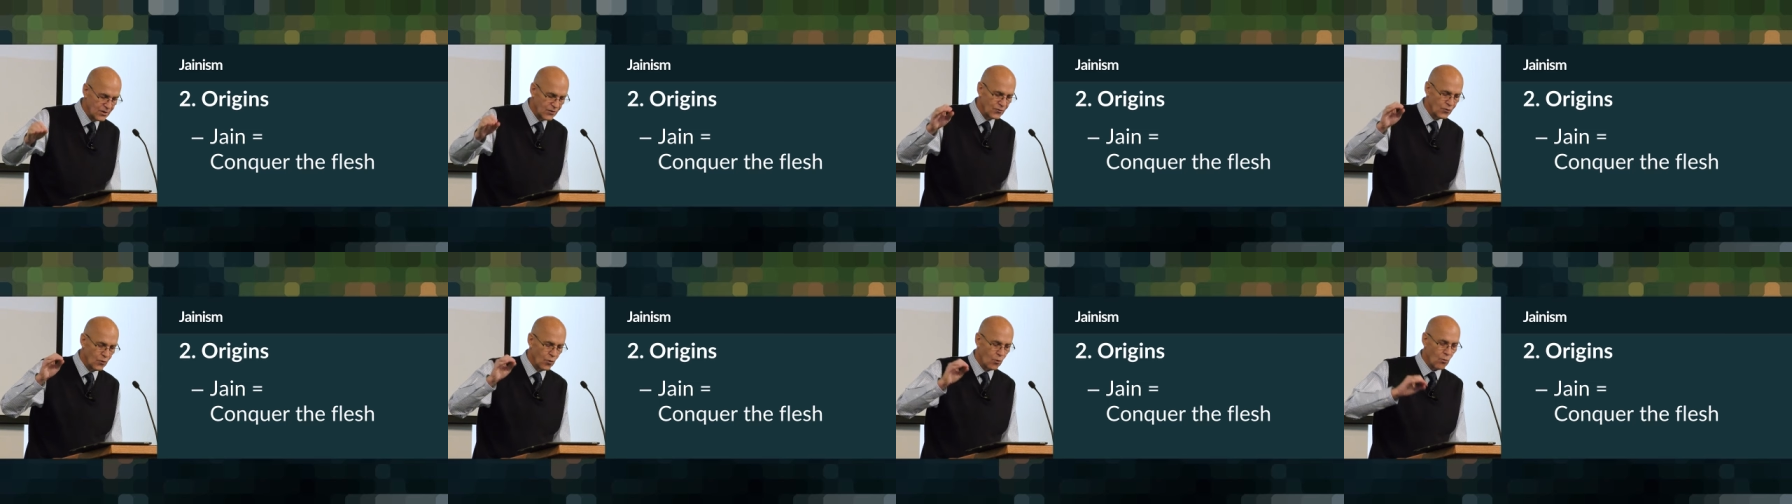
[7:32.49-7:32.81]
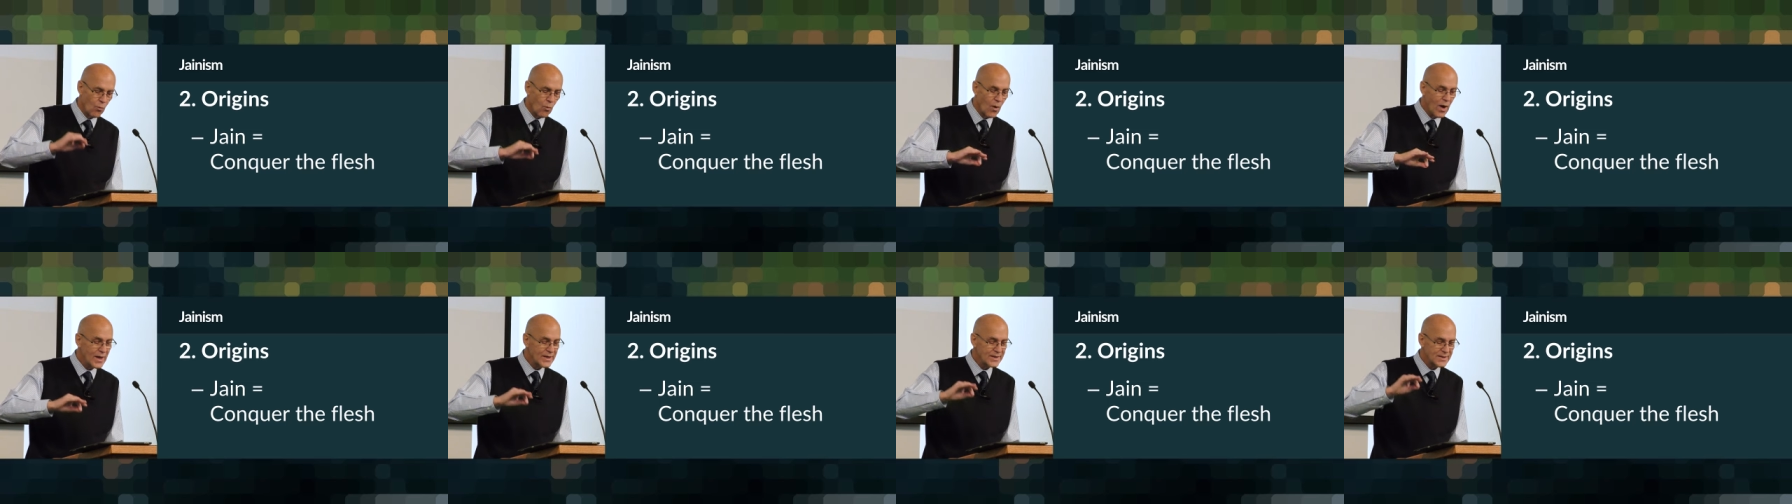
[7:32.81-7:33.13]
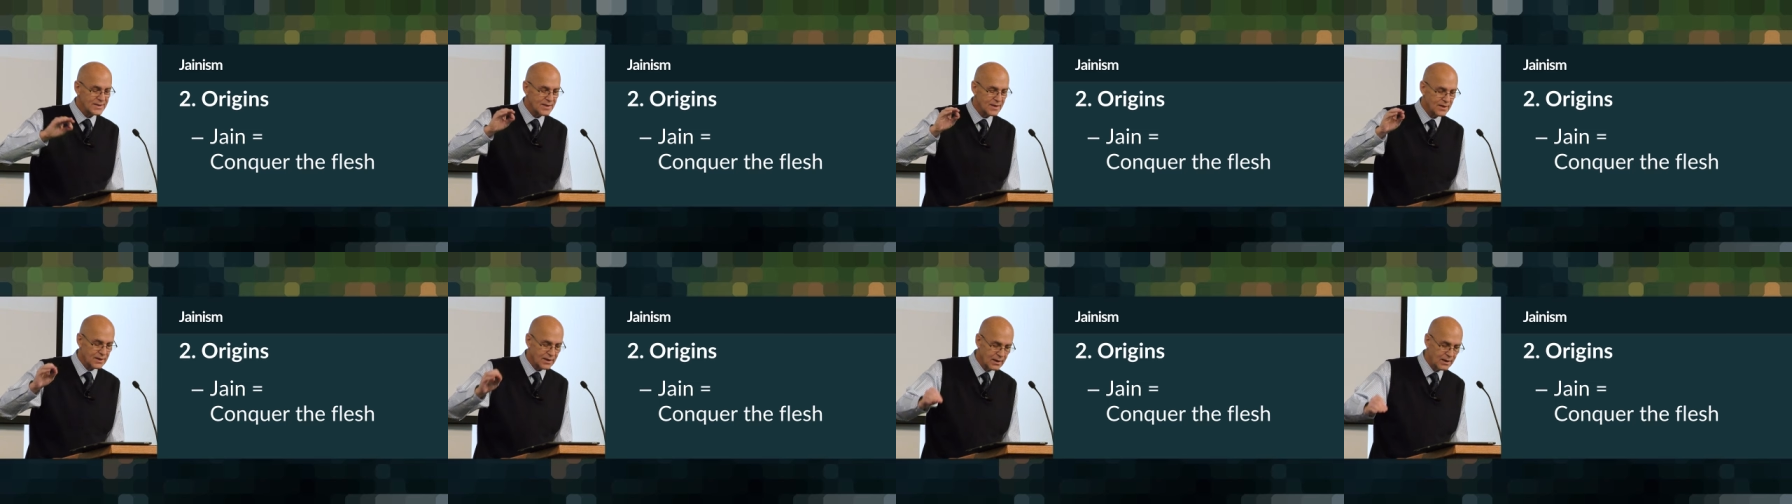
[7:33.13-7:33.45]
the
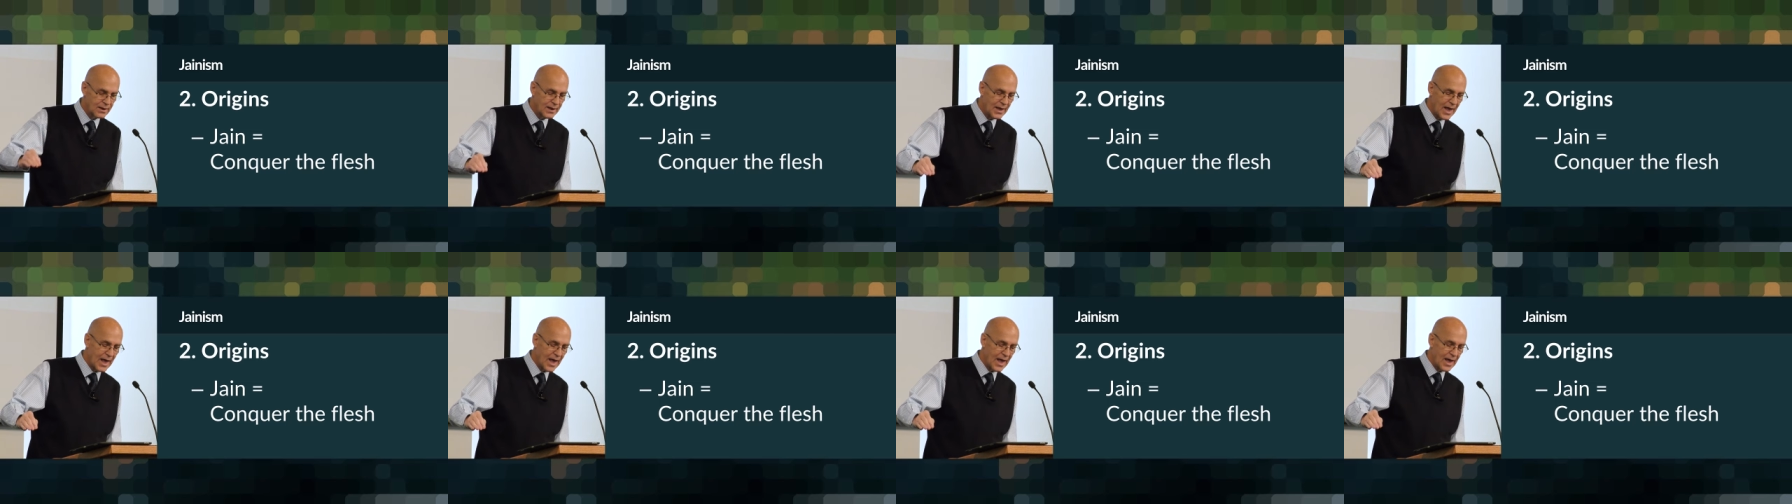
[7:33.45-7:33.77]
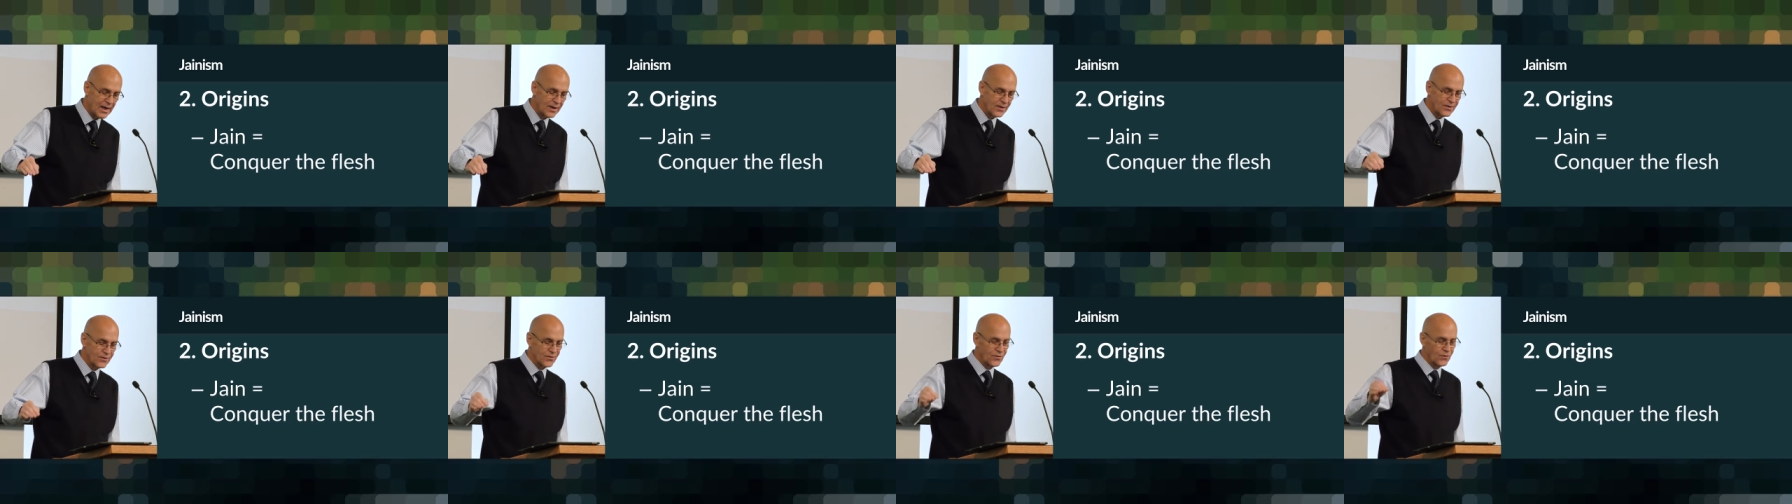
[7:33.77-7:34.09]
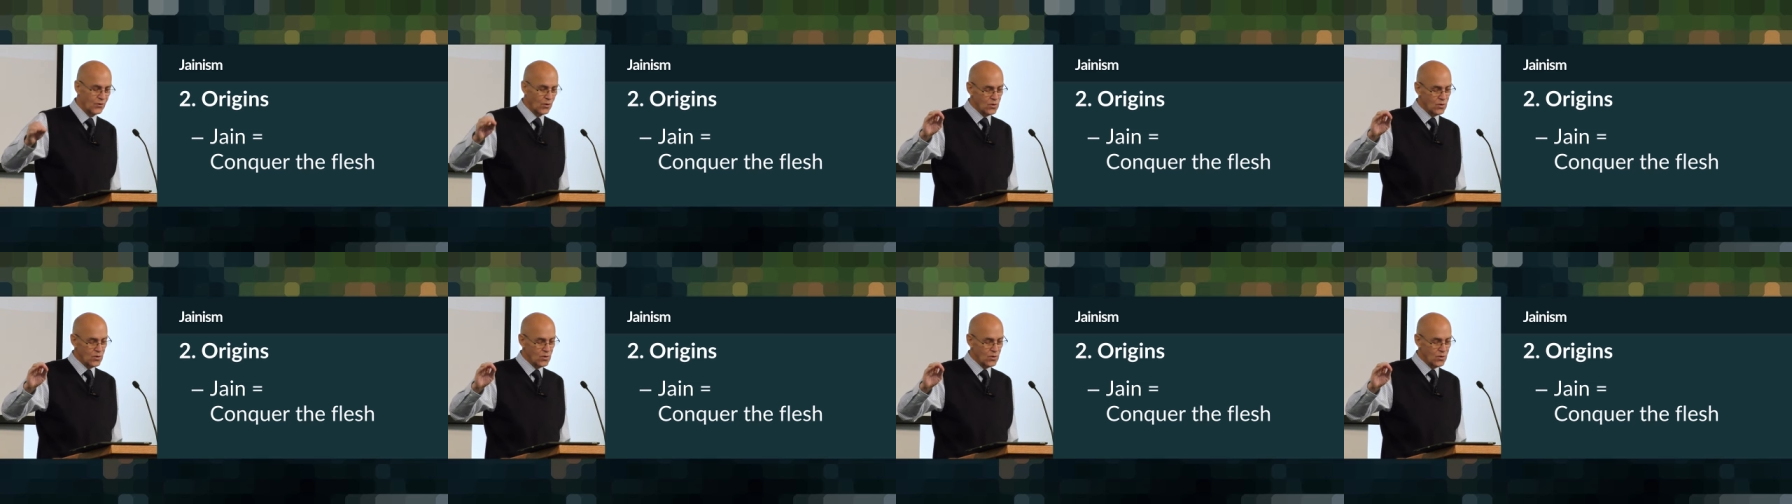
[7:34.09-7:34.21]
white clad.